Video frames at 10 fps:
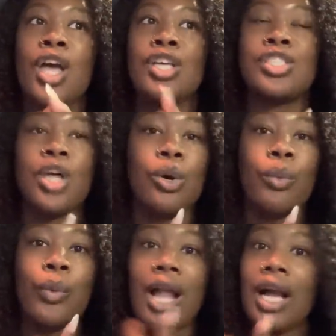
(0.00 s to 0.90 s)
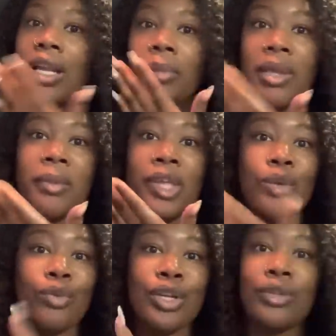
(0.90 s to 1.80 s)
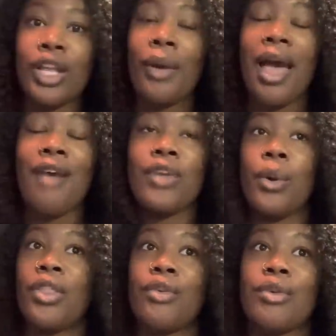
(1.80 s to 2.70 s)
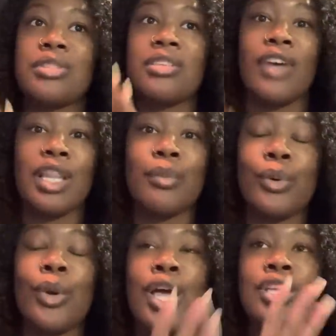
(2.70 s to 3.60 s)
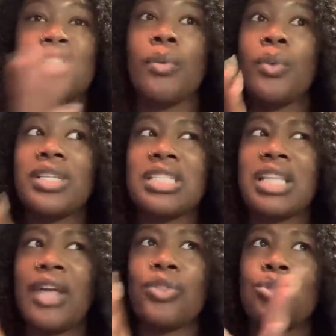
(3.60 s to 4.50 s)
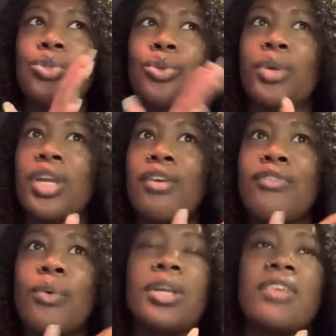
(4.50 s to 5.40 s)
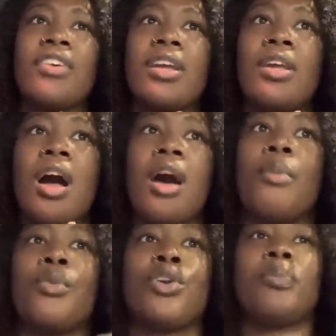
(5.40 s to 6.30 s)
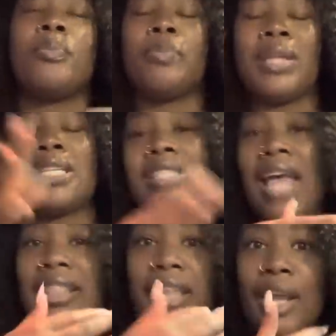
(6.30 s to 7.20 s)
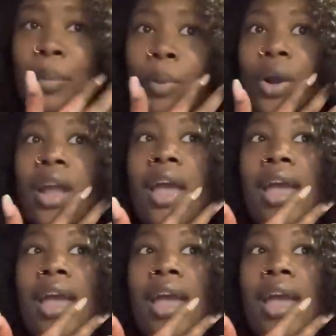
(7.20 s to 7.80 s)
So we're not going to be able to get a rental. They don't have no other rentals available. So we went to like three or four different um, rental places at the airport.